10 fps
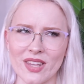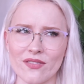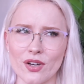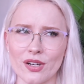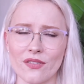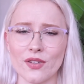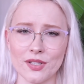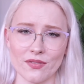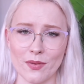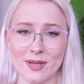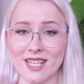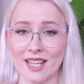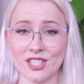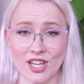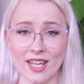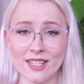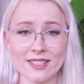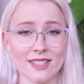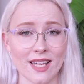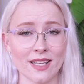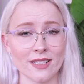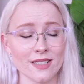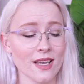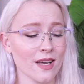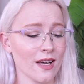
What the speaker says: They've got a few different metallic shades, and